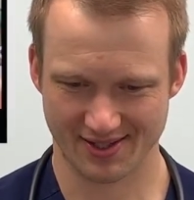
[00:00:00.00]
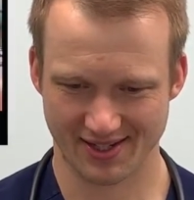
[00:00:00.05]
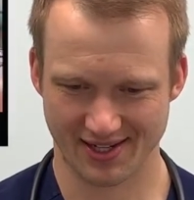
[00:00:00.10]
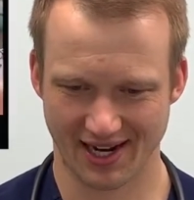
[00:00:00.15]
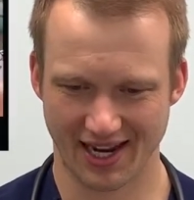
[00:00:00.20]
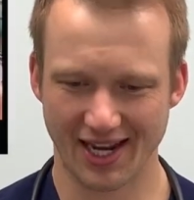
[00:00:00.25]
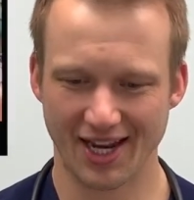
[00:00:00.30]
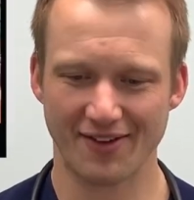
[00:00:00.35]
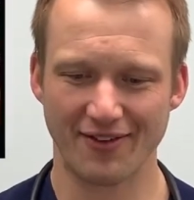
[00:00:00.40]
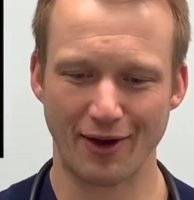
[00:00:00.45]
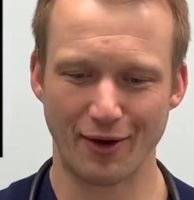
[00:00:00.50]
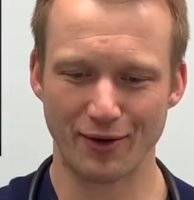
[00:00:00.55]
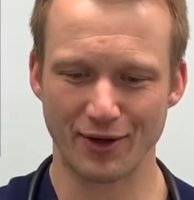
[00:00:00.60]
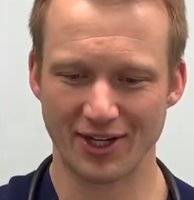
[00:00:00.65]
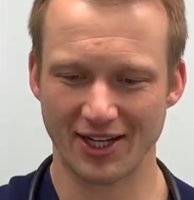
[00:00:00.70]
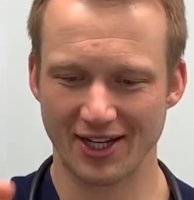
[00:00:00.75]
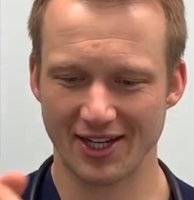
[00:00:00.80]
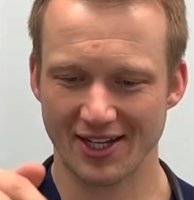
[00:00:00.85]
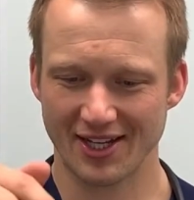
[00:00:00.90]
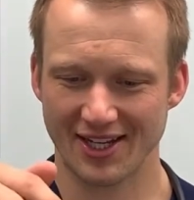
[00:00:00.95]
I love how
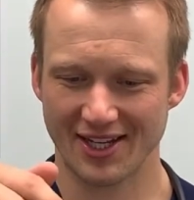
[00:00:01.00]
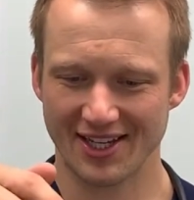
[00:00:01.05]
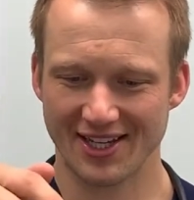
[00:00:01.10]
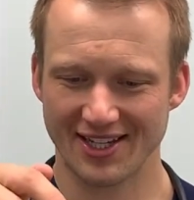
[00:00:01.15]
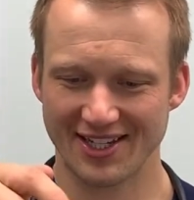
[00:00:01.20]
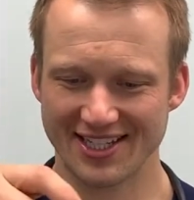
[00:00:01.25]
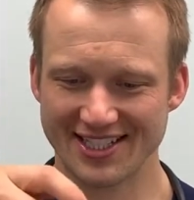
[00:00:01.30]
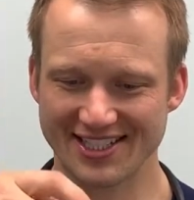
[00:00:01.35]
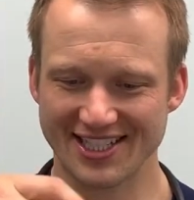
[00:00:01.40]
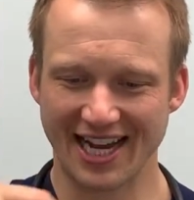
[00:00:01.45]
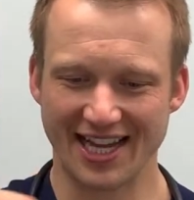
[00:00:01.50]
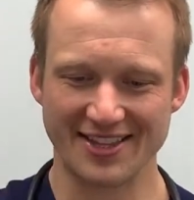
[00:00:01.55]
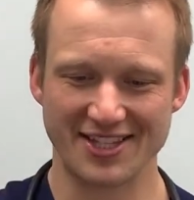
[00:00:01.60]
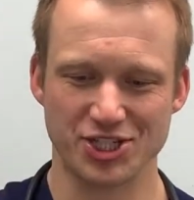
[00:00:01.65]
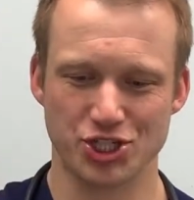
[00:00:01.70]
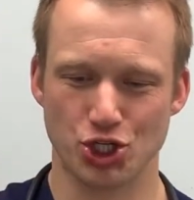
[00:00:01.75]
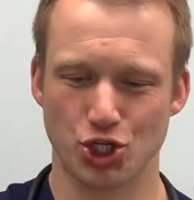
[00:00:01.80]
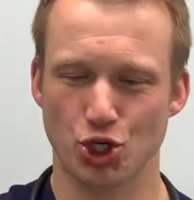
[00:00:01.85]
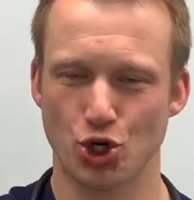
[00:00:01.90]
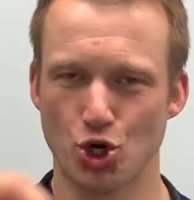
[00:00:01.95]
he's got this
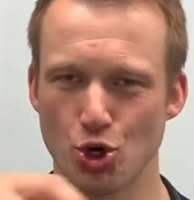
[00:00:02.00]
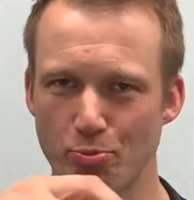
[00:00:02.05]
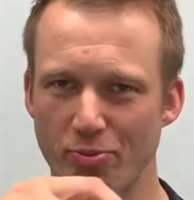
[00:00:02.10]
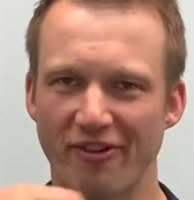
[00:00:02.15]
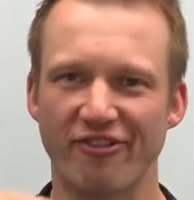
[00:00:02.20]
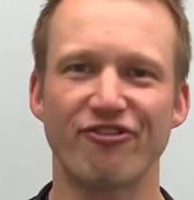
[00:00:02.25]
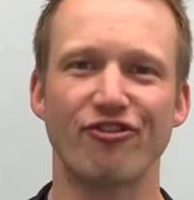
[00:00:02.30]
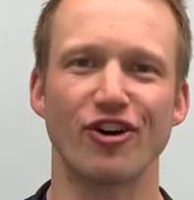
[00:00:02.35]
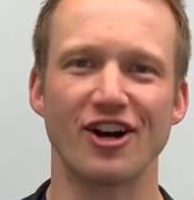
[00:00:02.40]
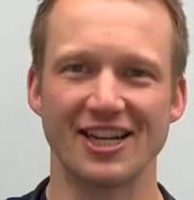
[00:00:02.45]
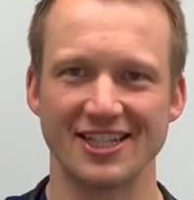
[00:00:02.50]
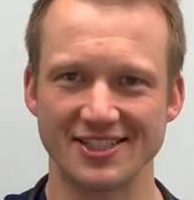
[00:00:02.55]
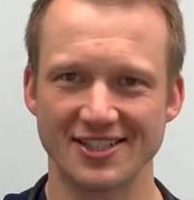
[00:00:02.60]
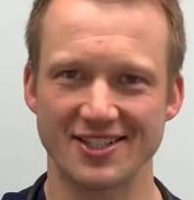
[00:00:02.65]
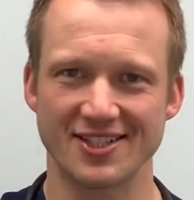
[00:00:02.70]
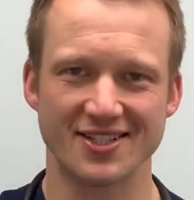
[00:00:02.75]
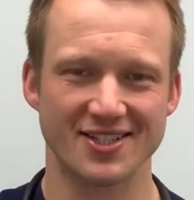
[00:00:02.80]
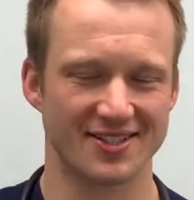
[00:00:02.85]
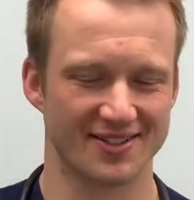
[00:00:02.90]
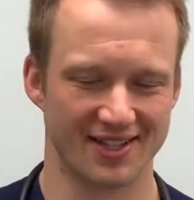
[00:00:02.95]
group of
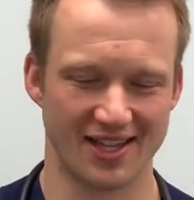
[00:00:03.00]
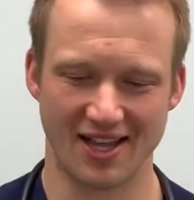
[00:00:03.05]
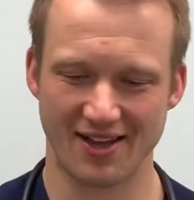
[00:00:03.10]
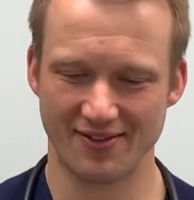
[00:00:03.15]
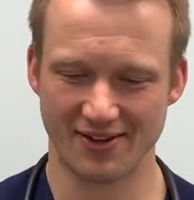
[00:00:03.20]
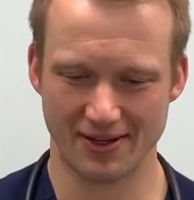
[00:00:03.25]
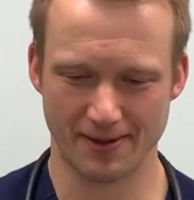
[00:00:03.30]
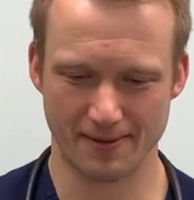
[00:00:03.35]
friends. I love it.